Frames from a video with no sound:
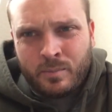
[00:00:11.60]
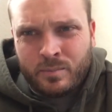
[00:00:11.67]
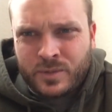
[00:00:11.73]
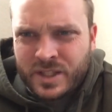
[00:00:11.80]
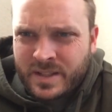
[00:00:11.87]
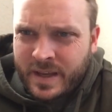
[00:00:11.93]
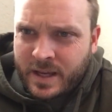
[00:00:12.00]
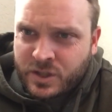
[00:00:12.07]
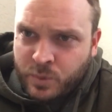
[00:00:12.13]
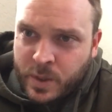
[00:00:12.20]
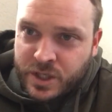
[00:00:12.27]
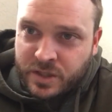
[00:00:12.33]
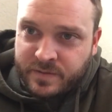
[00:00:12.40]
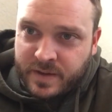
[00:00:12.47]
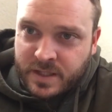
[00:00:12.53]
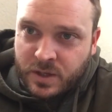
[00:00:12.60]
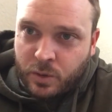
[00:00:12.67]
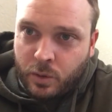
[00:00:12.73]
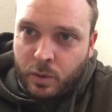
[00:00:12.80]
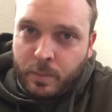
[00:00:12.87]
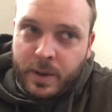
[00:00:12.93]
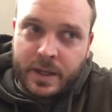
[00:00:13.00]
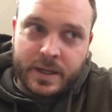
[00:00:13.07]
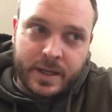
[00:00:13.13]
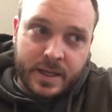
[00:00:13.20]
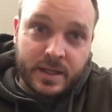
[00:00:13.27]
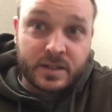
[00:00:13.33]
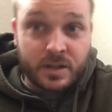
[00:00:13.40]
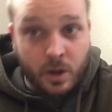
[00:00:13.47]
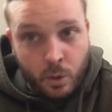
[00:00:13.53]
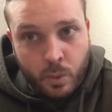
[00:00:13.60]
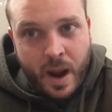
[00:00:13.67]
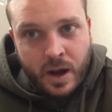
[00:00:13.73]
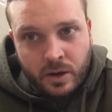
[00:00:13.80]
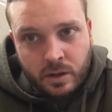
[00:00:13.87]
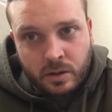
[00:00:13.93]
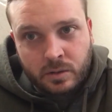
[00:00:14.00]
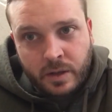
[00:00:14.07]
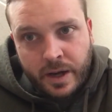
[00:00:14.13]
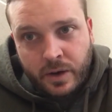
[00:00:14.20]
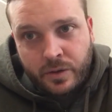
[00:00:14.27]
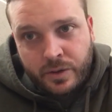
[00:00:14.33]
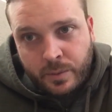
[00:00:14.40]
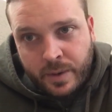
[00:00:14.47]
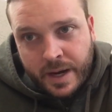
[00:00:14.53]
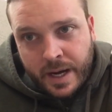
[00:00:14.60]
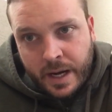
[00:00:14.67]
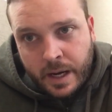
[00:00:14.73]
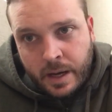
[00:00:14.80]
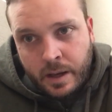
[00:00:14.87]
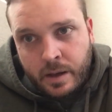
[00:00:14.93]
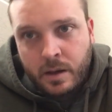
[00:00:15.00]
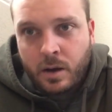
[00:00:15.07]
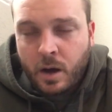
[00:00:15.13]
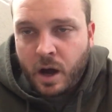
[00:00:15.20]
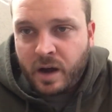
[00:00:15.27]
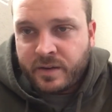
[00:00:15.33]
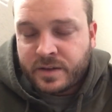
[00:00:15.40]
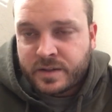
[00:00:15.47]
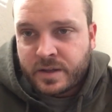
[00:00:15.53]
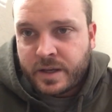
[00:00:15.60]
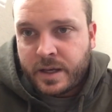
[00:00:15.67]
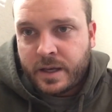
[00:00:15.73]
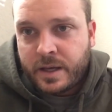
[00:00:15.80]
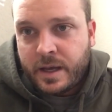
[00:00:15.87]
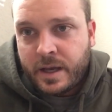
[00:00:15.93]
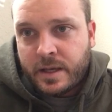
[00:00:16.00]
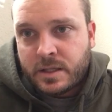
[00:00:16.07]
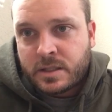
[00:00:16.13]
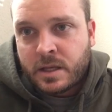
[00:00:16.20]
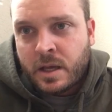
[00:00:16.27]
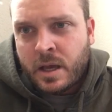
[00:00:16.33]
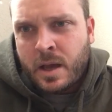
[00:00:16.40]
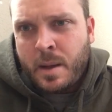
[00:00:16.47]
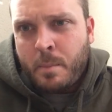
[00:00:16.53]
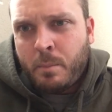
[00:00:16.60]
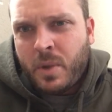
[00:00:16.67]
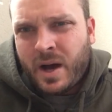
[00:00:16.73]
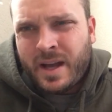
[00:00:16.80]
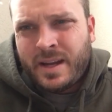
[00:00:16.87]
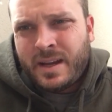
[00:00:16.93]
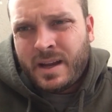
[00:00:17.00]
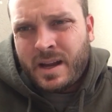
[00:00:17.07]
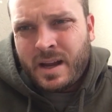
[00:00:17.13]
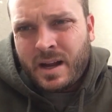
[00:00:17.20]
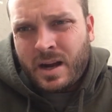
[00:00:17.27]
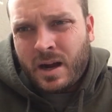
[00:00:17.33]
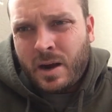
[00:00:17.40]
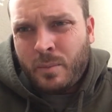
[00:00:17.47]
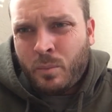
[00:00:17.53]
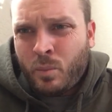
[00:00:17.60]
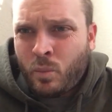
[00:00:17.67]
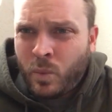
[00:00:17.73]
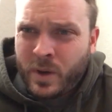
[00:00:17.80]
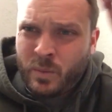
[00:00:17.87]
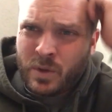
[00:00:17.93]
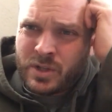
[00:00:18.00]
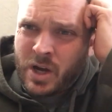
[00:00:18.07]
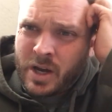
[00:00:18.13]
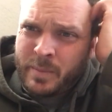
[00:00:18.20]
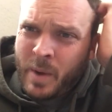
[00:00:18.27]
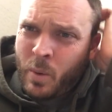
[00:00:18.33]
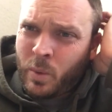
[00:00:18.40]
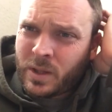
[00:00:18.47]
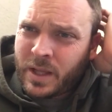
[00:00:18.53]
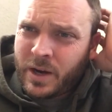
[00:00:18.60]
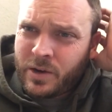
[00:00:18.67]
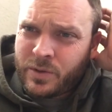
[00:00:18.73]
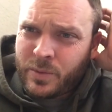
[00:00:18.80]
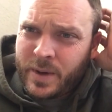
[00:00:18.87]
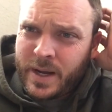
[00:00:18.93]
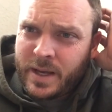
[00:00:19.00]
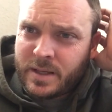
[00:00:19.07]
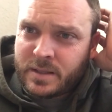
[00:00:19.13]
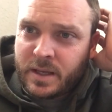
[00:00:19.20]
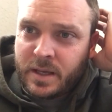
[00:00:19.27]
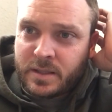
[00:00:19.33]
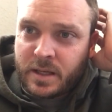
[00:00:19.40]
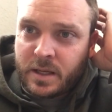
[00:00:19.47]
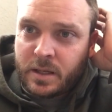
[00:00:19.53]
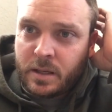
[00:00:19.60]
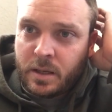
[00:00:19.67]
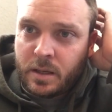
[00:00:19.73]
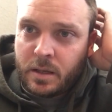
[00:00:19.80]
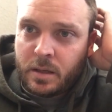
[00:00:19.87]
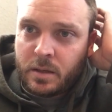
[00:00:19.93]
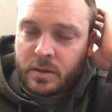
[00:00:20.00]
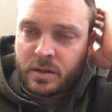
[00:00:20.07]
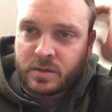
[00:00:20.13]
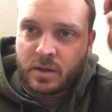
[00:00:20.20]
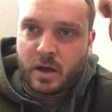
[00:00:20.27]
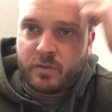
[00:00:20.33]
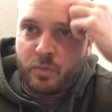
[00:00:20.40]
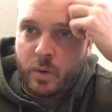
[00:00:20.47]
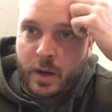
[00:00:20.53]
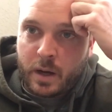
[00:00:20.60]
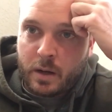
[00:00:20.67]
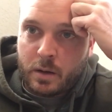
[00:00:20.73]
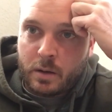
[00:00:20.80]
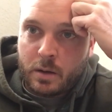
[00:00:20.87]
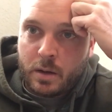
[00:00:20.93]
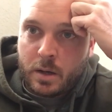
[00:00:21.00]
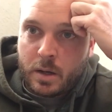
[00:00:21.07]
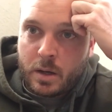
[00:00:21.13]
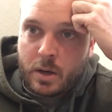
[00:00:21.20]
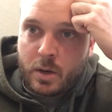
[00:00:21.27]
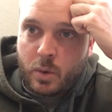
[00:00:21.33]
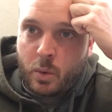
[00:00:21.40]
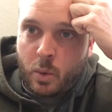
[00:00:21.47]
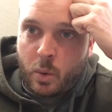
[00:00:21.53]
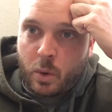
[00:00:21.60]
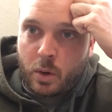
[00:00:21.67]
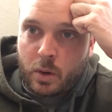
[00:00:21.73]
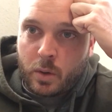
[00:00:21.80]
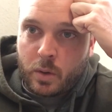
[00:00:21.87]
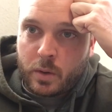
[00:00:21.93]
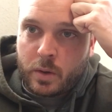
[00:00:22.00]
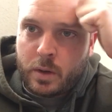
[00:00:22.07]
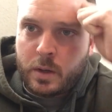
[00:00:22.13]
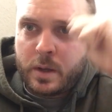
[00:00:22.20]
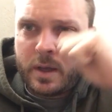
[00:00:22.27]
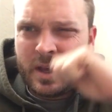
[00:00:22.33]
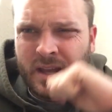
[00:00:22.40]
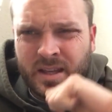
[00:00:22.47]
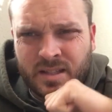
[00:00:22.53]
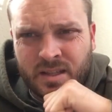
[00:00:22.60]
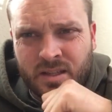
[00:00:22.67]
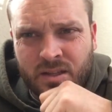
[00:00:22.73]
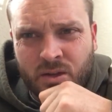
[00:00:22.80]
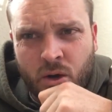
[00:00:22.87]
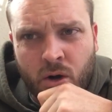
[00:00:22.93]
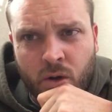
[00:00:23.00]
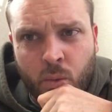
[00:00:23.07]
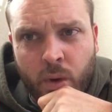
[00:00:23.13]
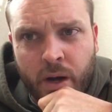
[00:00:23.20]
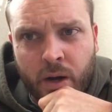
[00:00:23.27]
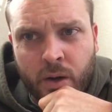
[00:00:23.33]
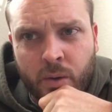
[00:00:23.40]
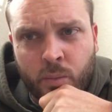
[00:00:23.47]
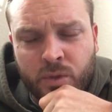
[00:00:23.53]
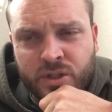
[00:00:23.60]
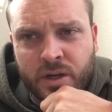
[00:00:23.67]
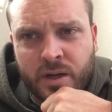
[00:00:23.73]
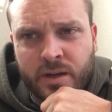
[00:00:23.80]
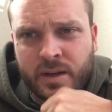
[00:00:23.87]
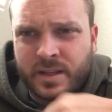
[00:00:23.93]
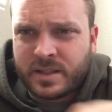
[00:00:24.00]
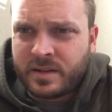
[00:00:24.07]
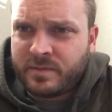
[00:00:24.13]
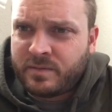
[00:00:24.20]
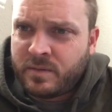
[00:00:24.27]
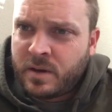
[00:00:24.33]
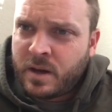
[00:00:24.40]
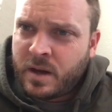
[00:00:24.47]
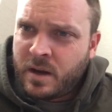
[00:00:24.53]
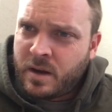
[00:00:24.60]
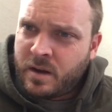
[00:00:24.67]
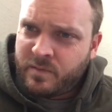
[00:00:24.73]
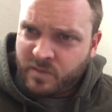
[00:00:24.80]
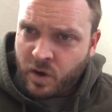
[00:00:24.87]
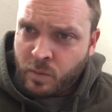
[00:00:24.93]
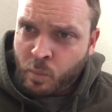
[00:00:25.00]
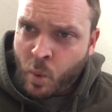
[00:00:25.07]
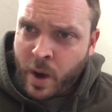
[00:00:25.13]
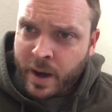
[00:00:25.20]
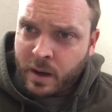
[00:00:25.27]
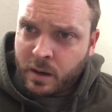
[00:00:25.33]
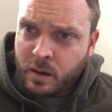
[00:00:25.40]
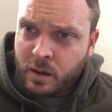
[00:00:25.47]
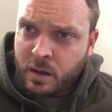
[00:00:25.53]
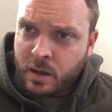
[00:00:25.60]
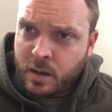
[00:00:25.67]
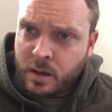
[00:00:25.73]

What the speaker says: Just like a switch is physical, but is a router layer three? Obviously it is. But when we're talking about what layer three is it the software or is it the hardware? Which is it, firmware?